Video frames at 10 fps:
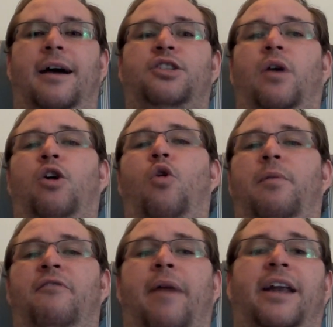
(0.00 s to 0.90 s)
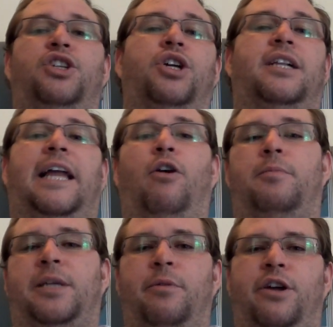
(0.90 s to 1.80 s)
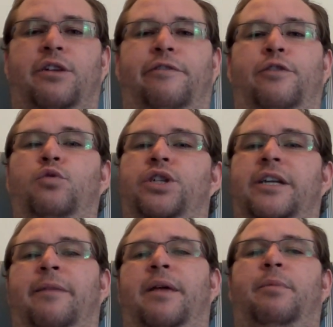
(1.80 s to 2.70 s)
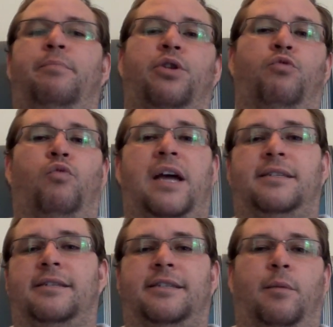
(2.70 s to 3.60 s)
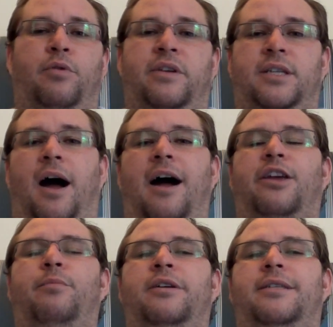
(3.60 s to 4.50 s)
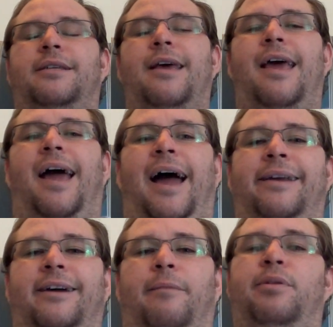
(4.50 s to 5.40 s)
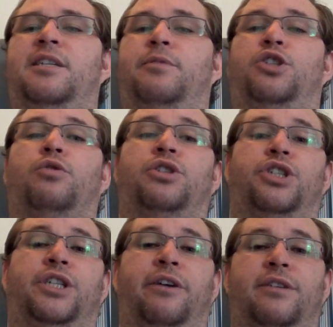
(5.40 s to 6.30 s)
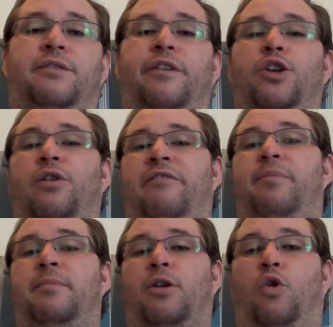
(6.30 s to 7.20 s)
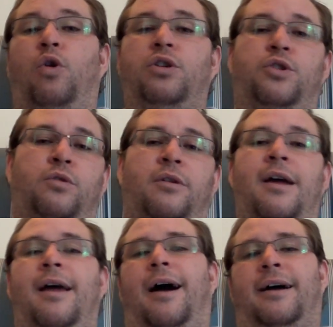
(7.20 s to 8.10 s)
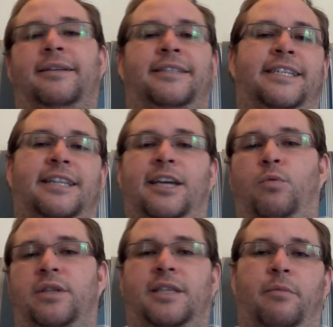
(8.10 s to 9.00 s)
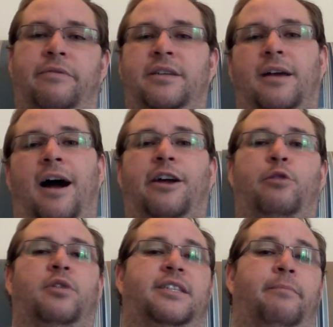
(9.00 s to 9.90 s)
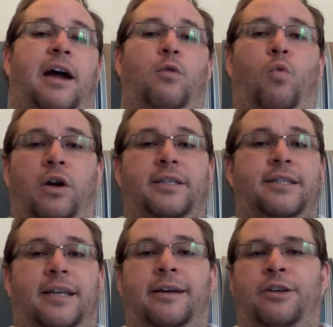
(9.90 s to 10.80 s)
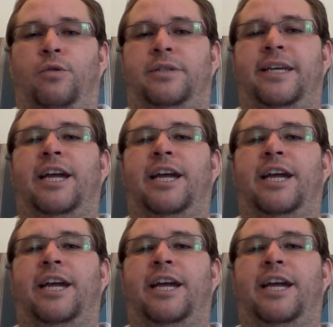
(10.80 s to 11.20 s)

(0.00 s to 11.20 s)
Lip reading: So I hope I've managed to clear up some of the confusion and maybe put to rest some of these arguments. And please be sure to share this video if people are also dealing with some of these arguments and might want to